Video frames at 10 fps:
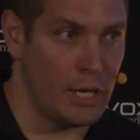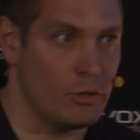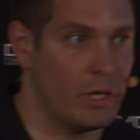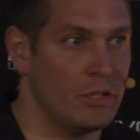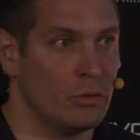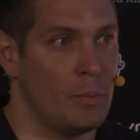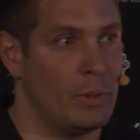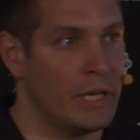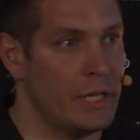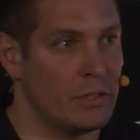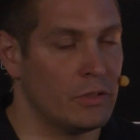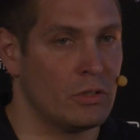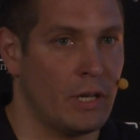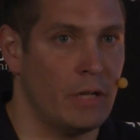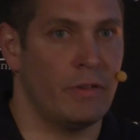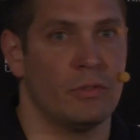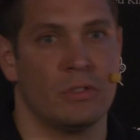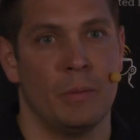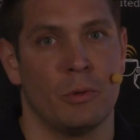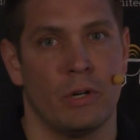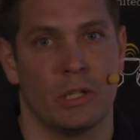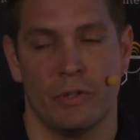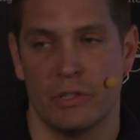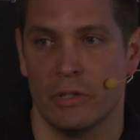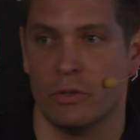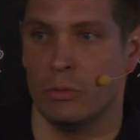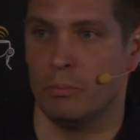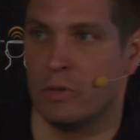educational applications kind of have the same characteristics. You